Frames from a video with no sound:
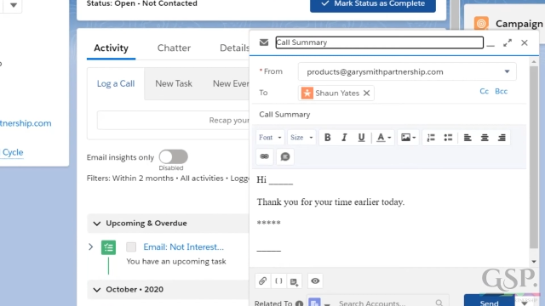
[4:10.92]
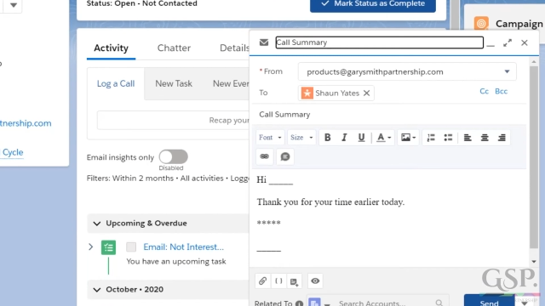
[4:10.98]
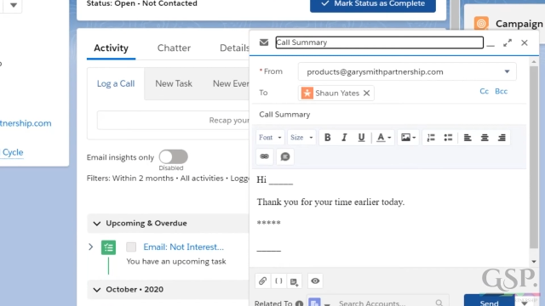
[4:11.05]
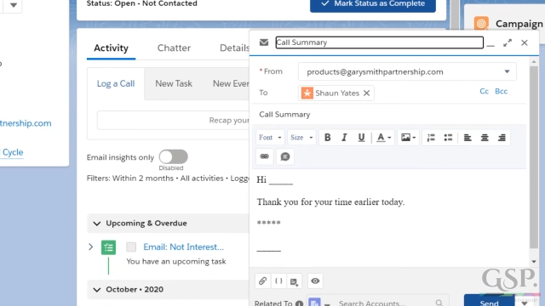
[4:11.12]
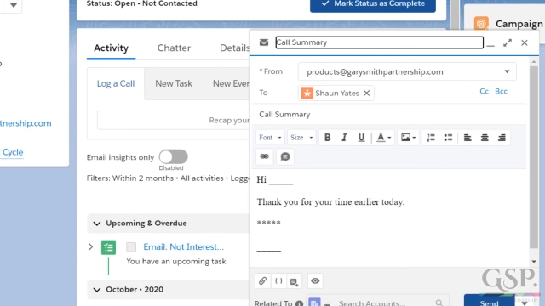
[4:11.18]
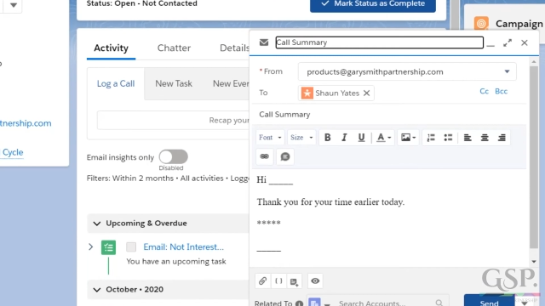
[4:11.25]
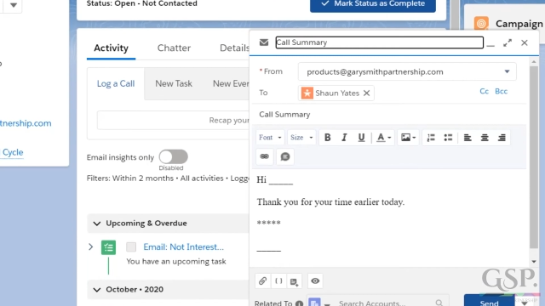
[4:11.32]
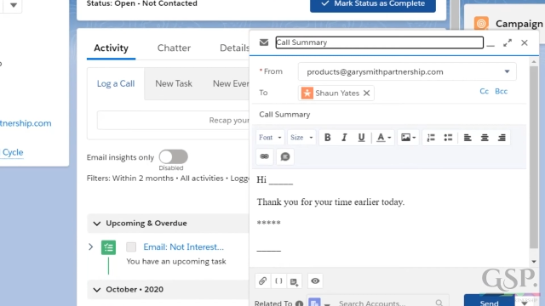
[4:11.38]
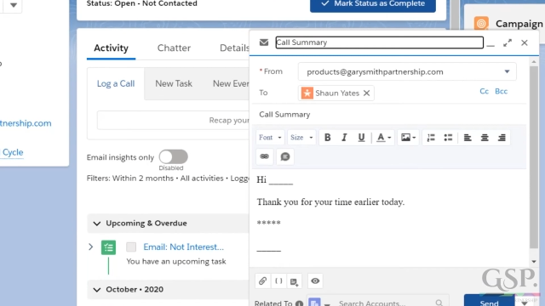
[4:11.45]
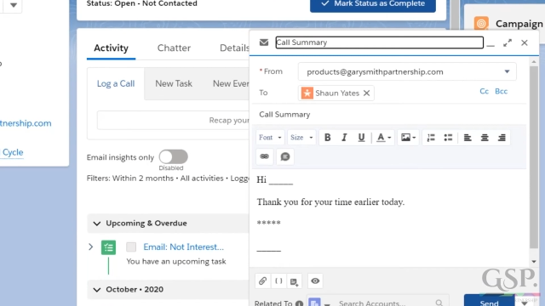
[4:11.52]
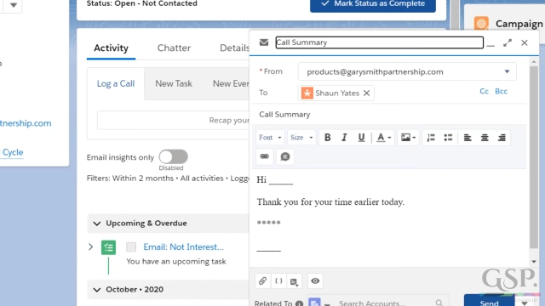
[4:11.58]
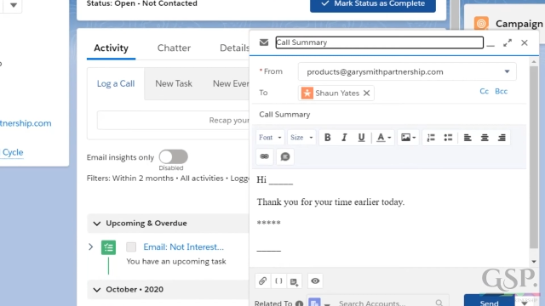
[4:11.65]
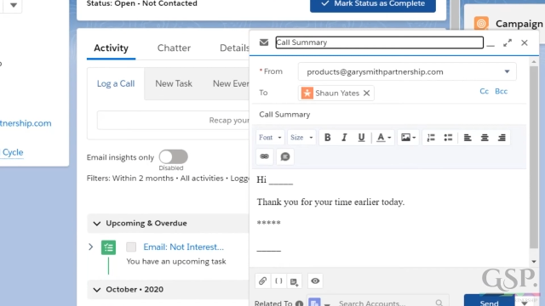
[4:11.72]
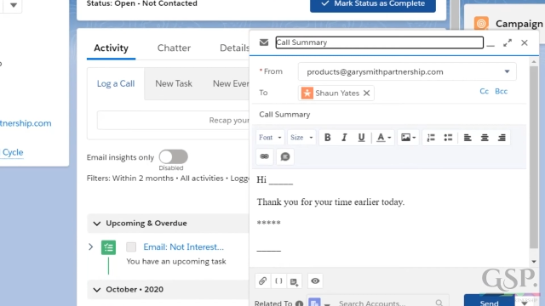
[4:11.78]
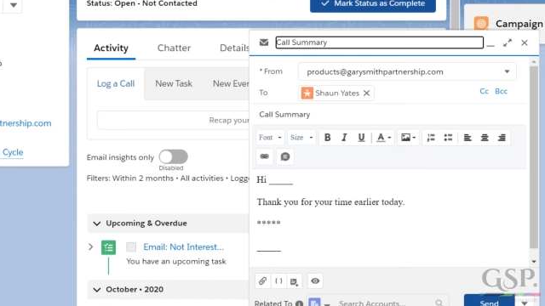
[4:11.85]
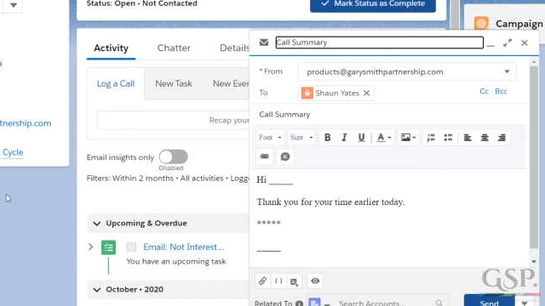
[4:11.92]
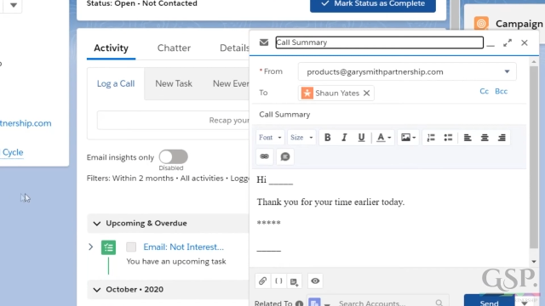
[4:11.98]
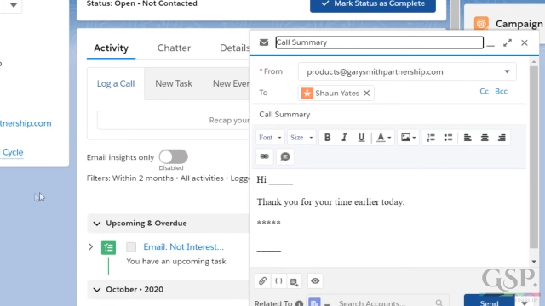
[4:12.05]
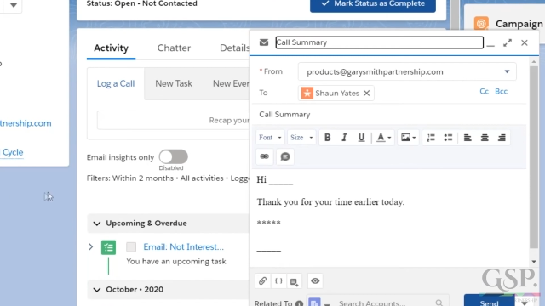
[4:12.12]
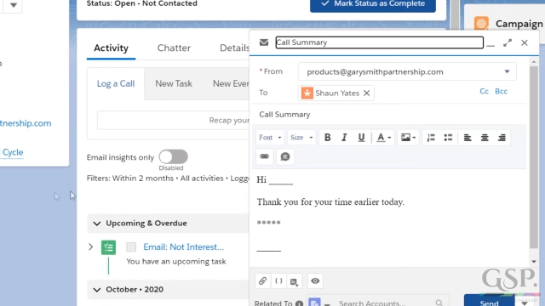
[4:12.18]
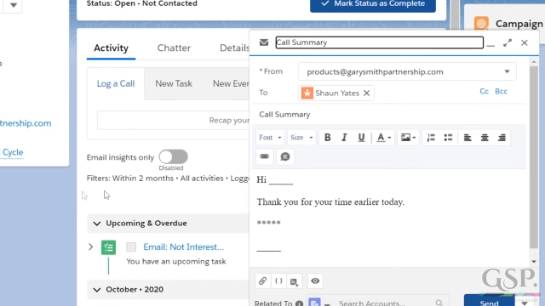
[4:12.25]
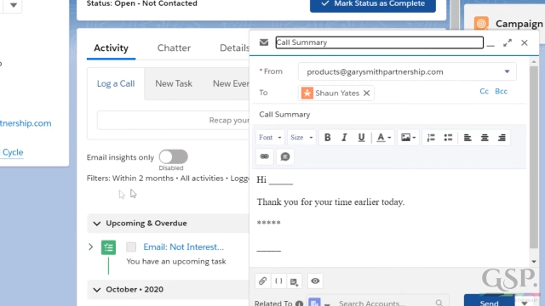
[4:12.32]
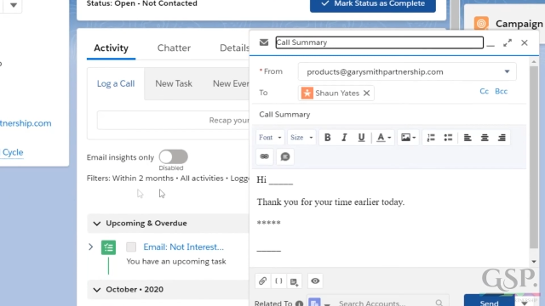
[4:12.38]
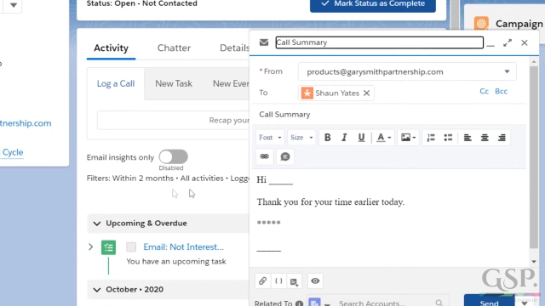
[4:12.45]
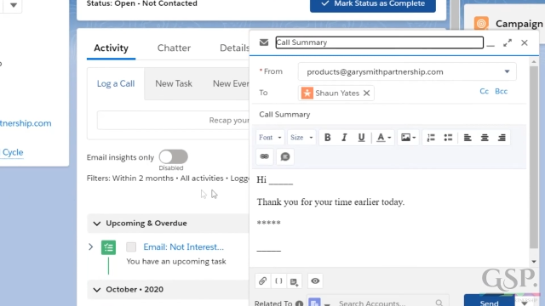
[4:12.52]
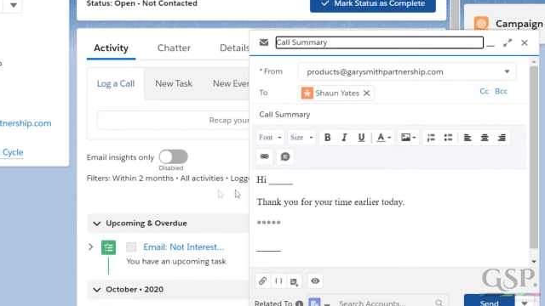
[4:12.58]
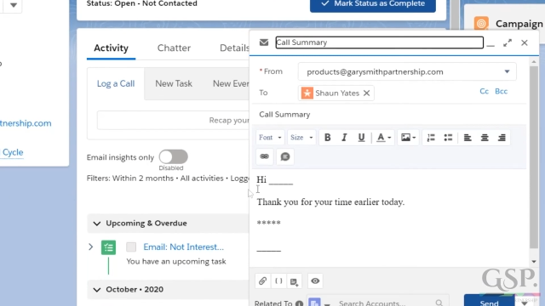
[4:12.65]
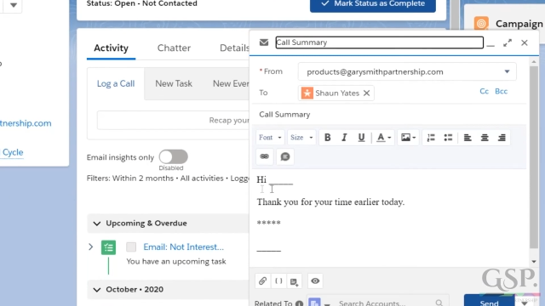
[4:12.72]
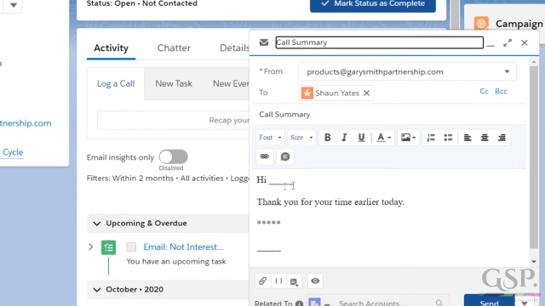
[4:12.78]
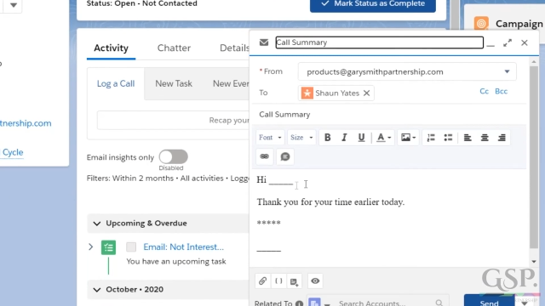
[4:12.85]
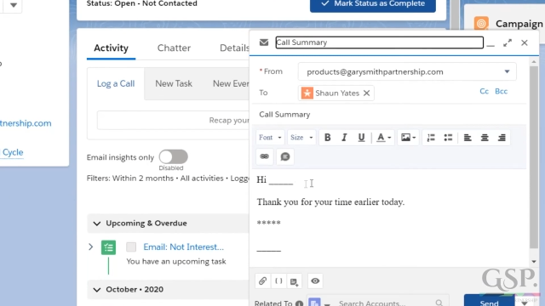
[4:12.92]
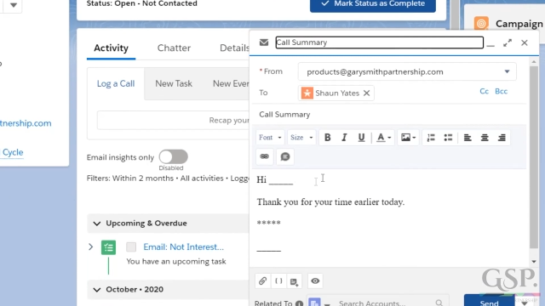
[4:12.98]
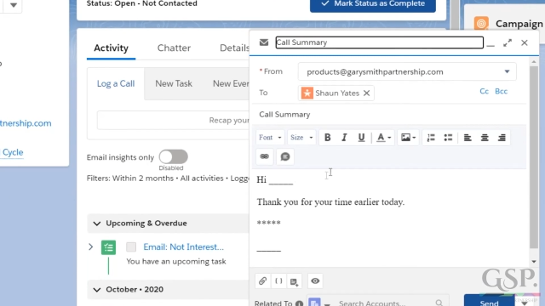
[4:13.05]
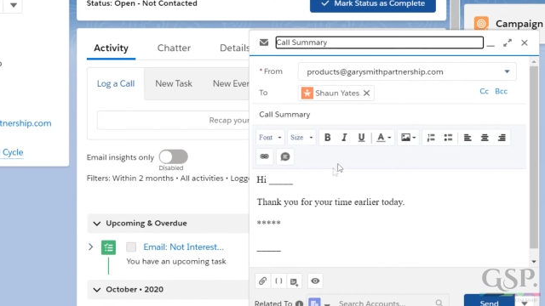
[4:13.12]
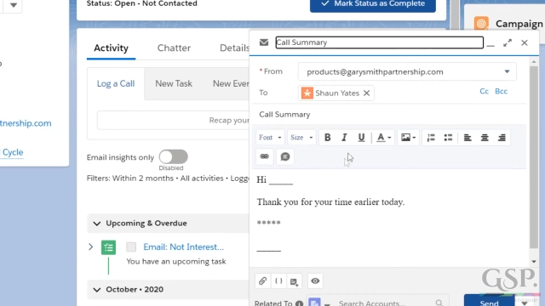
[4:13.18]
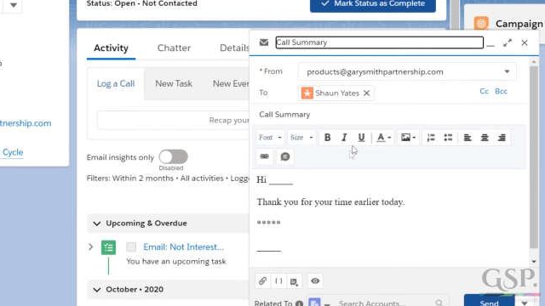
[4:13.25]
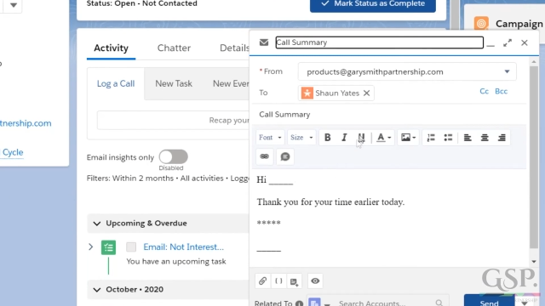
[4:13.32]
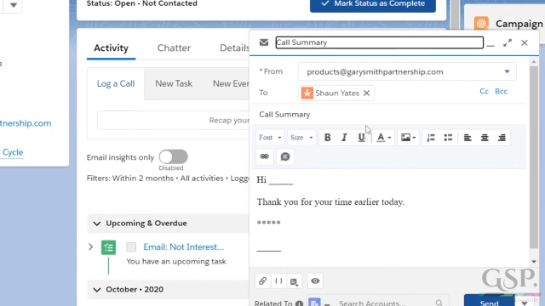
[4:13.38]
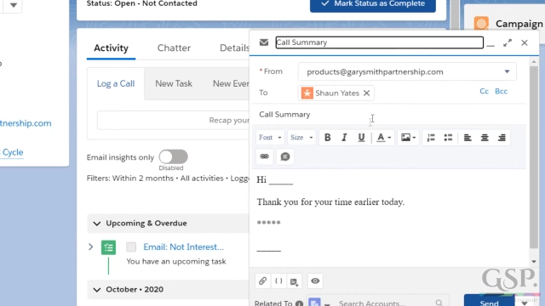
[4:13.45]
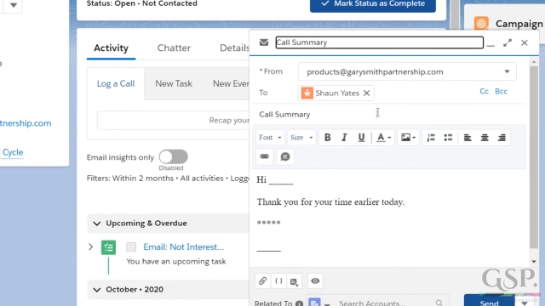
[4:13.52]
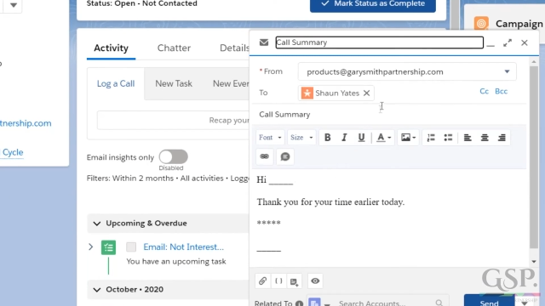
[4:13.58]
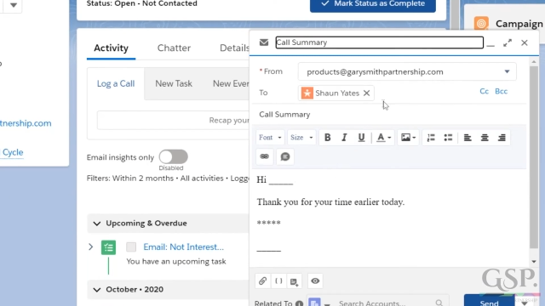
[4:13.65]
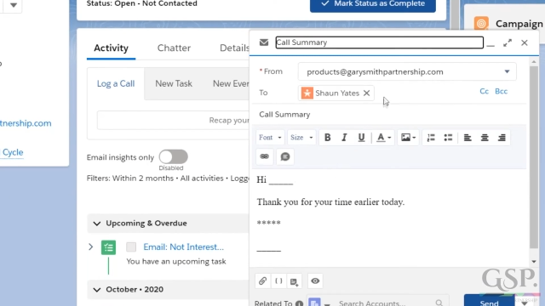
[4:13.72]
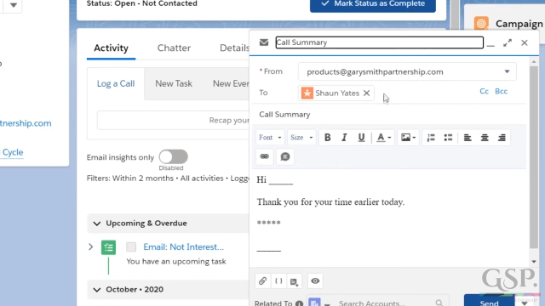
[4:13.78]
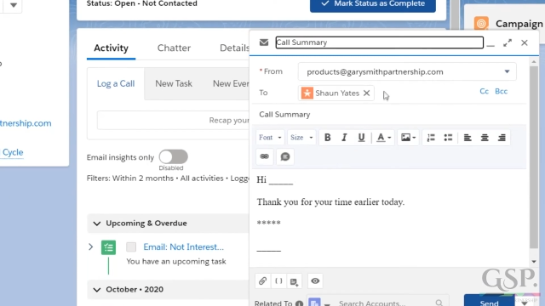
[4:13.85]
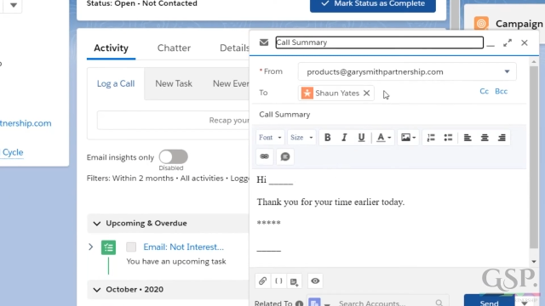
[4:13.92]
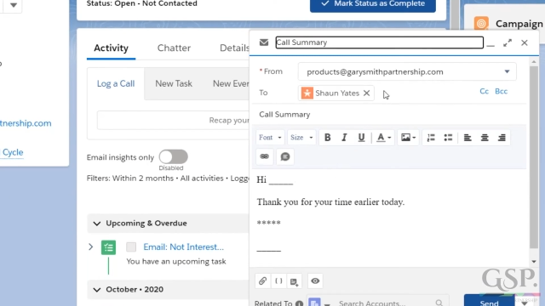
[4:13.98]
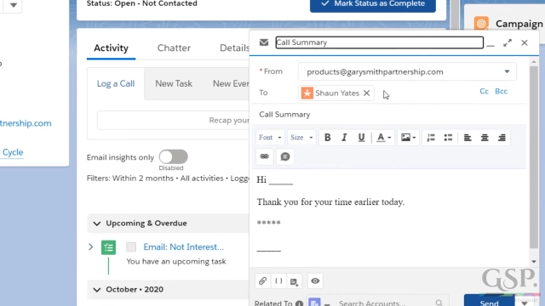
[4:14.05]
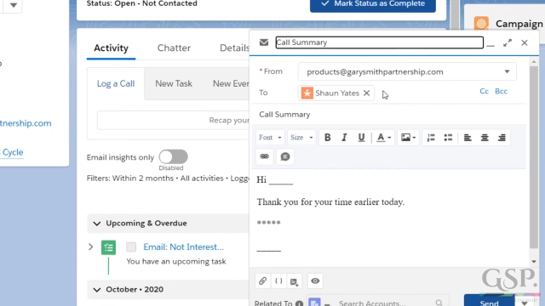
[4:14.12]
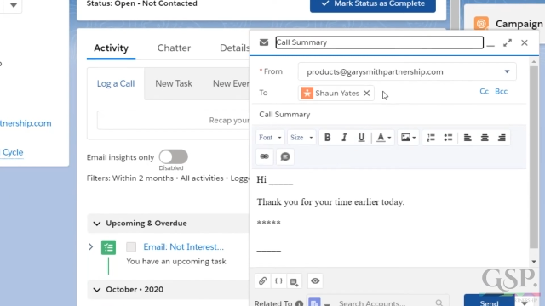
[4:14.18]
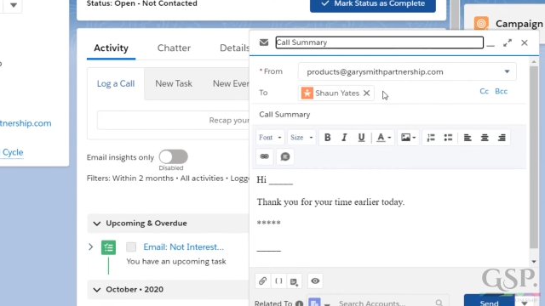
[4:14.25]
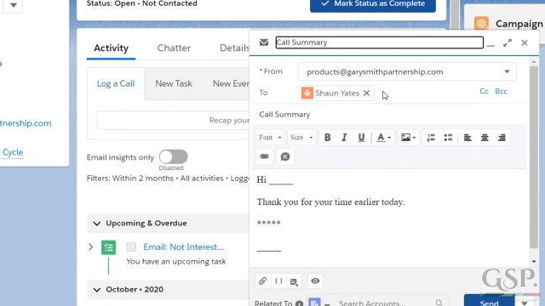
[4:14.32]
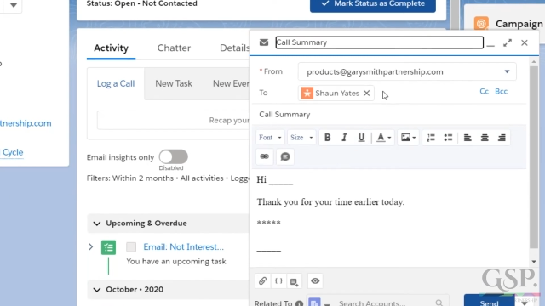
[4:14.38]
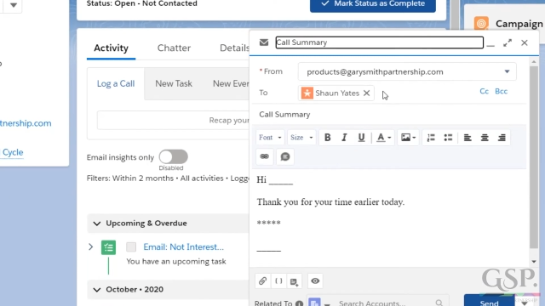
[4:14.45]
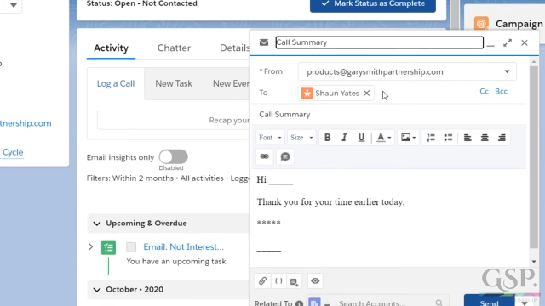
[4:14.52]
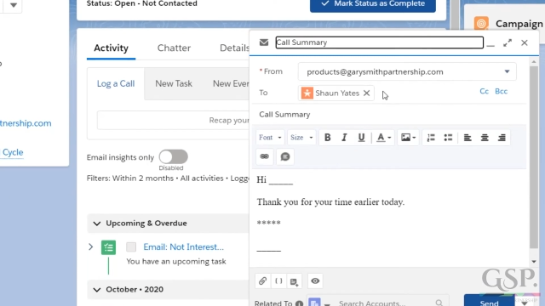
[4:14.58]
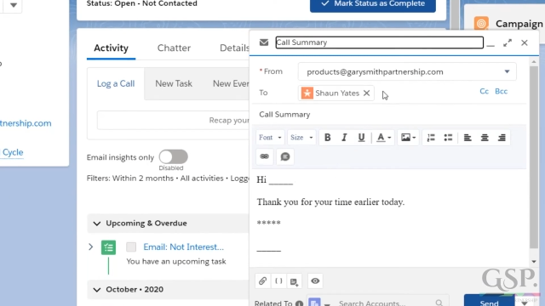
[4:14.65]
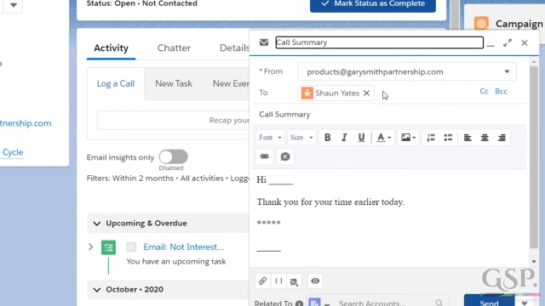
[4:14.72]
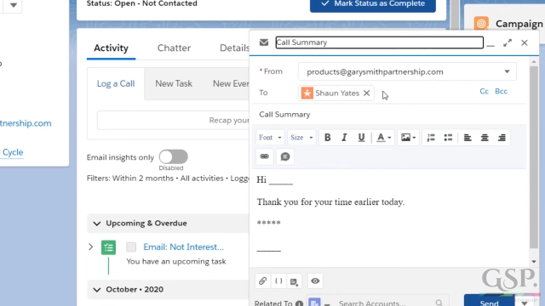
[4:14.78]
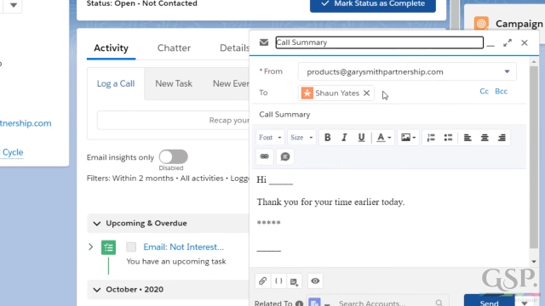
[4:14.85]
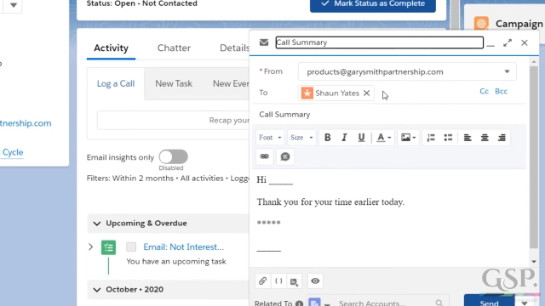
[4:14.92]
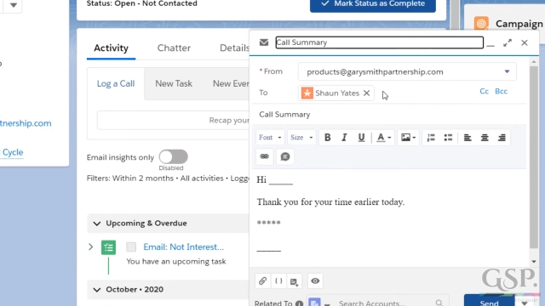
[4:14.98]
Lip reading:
(no speaker visible)